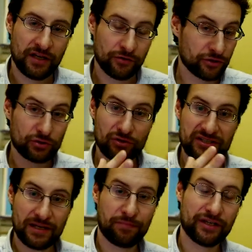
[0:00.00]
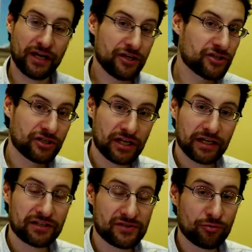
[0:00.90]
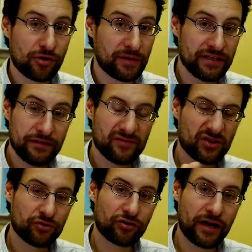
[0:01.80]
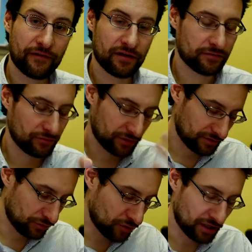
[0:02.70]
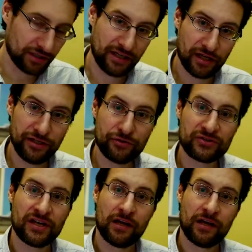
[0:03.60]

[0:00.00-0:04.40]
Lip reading: Not only the application like it is in Lua, but even the driver, not Lua, Linux.